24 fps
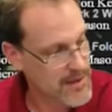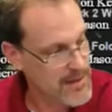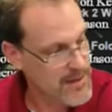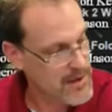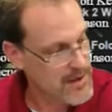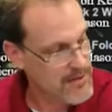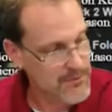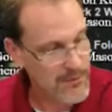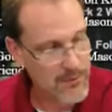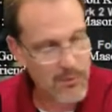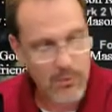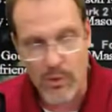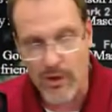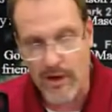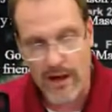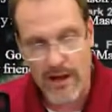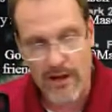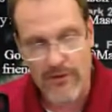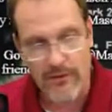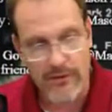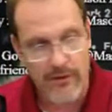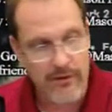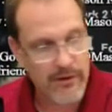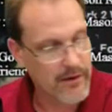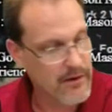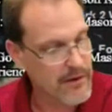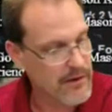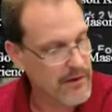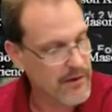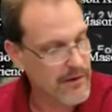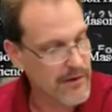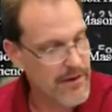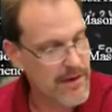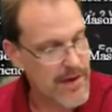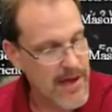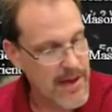from whatever
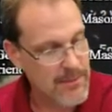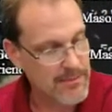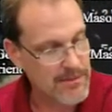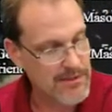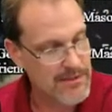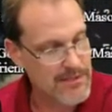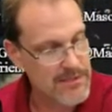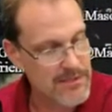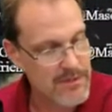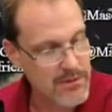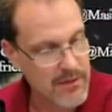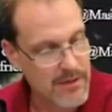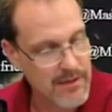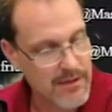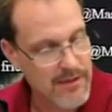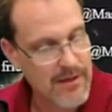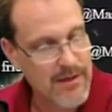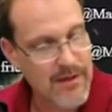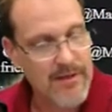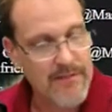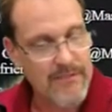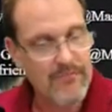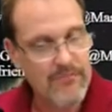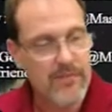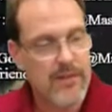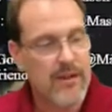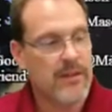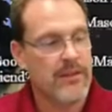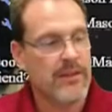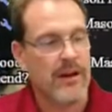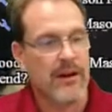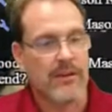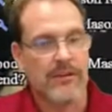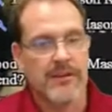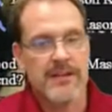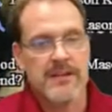uh, happens to it.
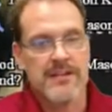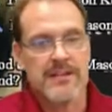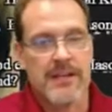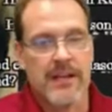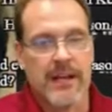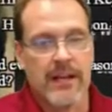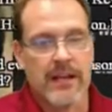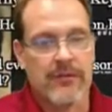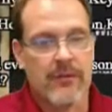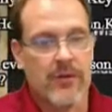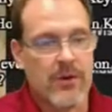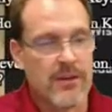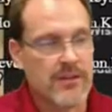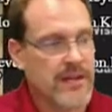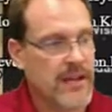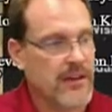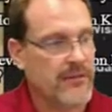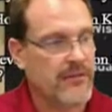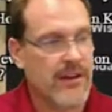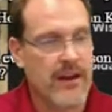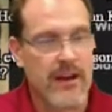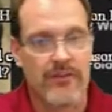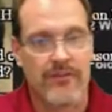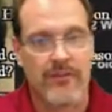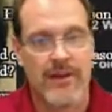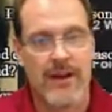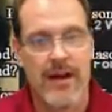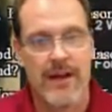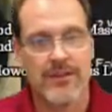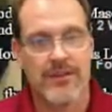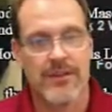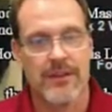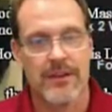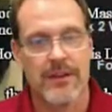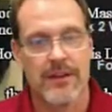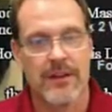Now this thing, of course, I, have
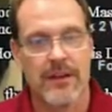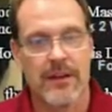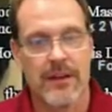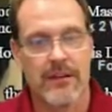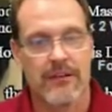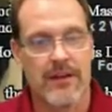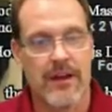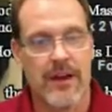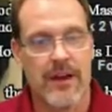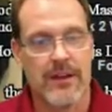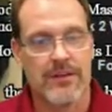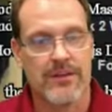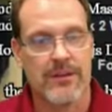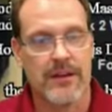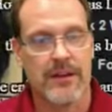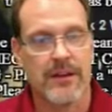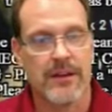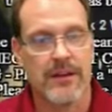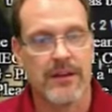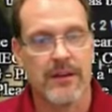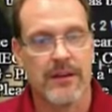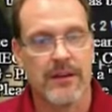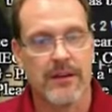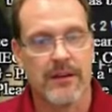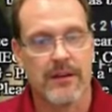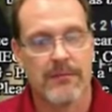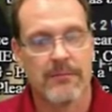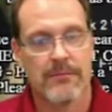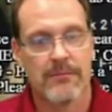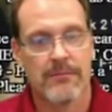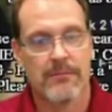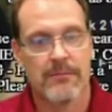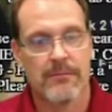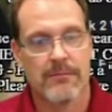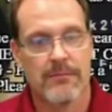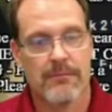got the I've got the uh,
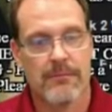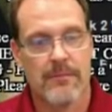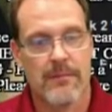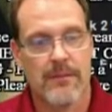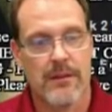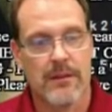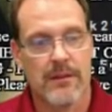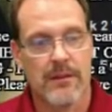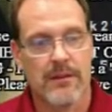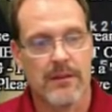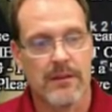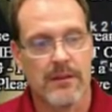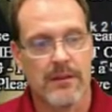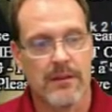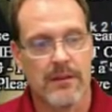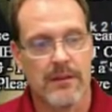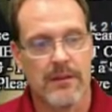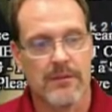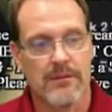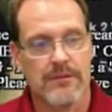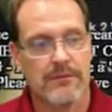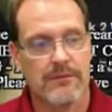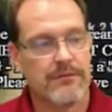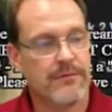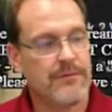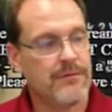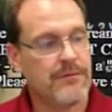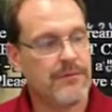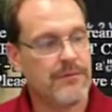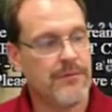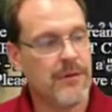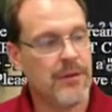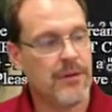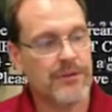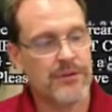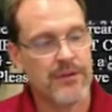the
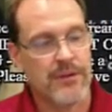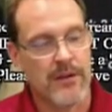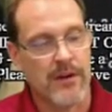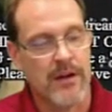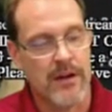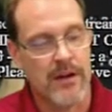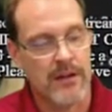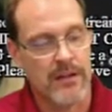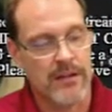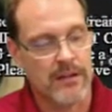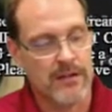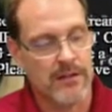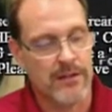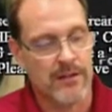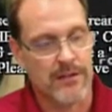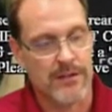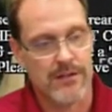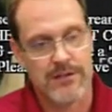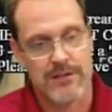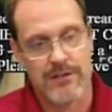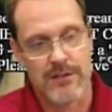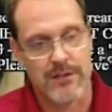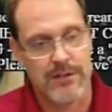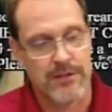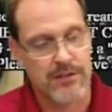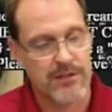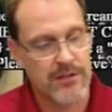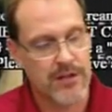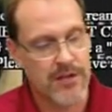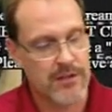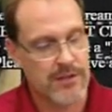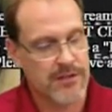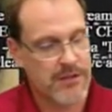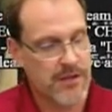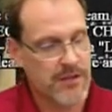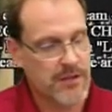filter on it or the, or the
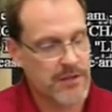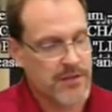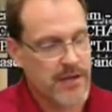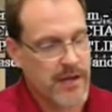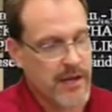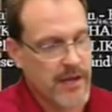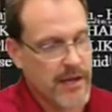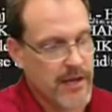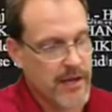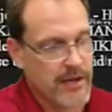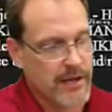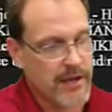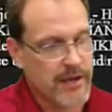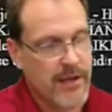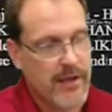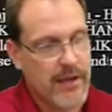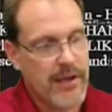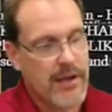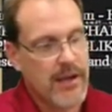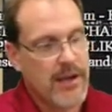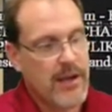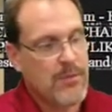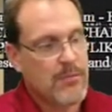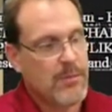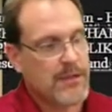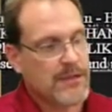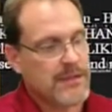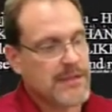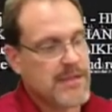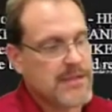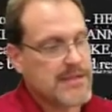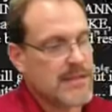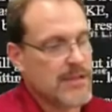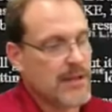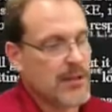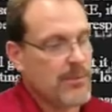shit sunshade on it, but
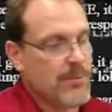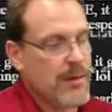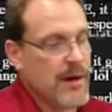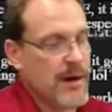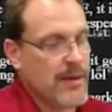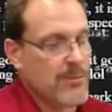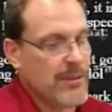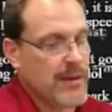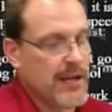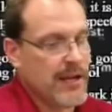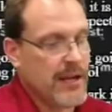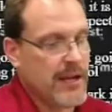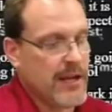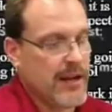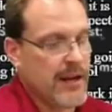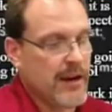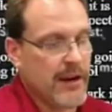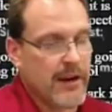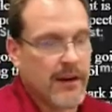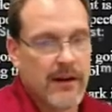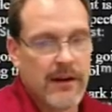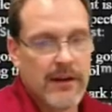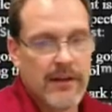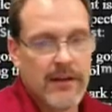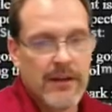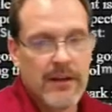this little puppy here